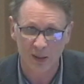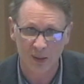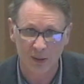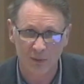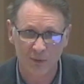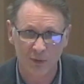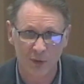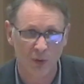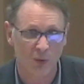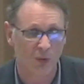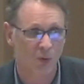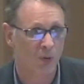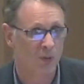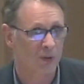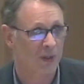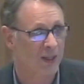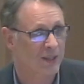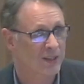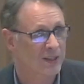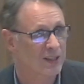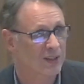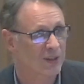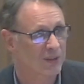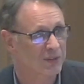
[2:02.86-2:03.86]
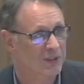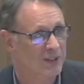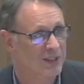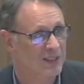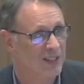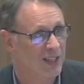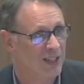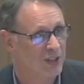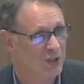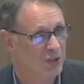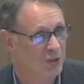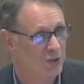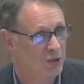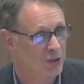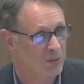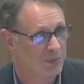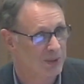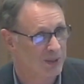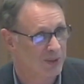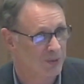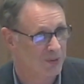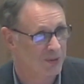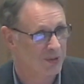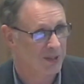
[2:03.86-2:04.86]
for any of these actions,
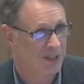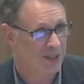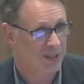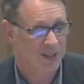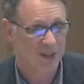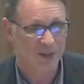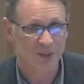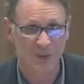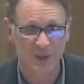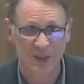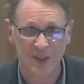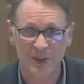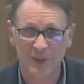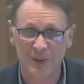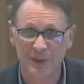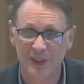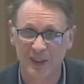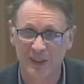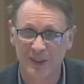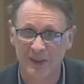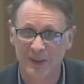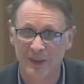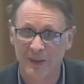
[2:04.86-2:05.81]
because we know that